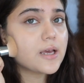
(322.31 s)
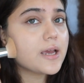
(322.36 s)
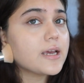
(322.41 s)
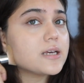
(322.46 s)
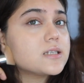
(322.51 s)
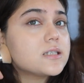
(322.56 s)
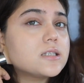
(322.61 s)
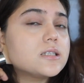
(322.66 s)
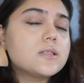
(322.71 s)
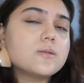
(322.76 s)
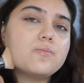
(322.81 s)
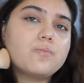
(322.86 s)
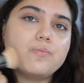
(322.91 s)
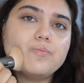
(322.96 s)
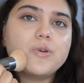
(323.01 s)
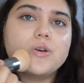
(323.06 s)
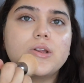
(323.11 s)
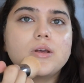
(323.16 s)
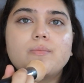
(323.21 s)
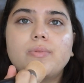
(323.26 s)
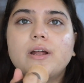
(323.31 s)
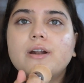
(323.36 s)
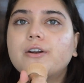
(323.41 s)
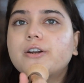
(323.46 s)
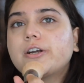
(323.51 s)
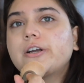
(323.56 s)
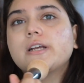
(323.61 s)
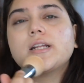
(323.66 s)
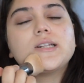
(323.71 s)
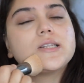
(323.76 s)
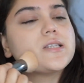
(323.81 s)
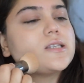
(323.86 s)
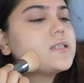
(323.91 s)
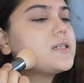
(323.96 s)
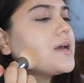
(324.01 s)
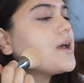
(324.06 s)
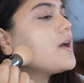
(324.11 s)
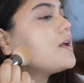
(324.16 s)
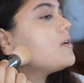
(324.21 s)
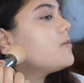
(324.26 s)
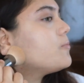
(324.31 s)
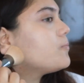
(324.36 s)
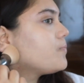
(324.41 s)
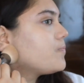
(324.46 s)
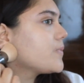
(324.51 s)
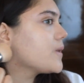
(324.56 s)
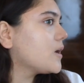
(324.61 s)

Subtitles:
a beauty blender instead.